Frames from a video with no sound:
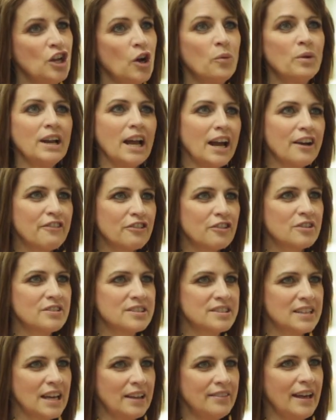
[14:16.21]
No one ever
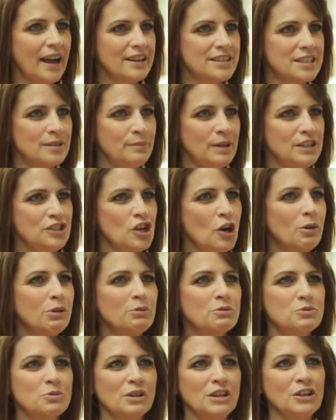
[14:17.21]
said that to me. No
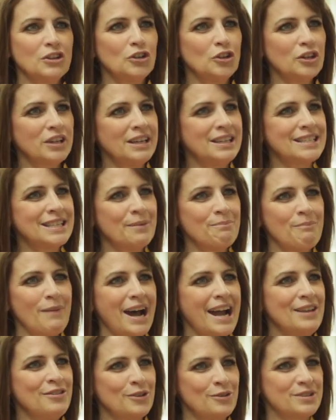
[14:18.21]
one was really looking to
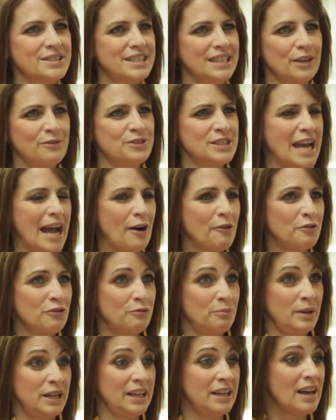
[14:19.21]
mine those gifts out
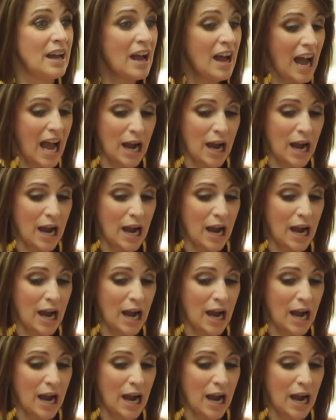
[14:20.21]
of me.